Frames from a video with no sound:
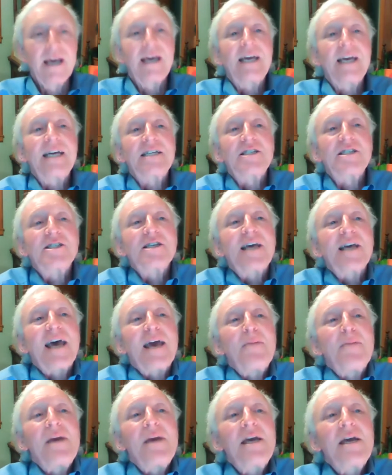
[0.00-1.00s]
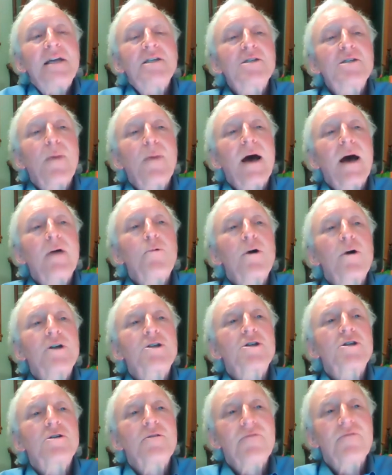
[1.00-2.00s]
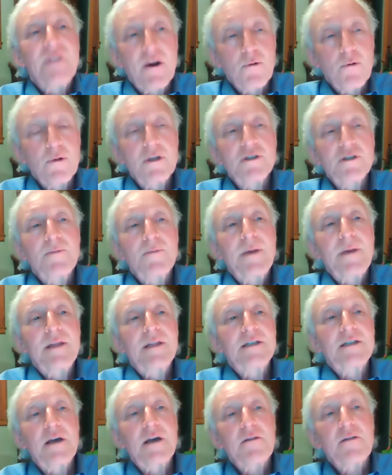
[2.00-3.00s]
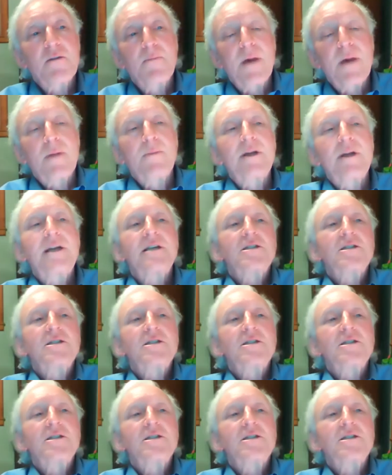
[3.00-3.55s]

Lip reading: It's a means by which federalism and the 10th Amendment,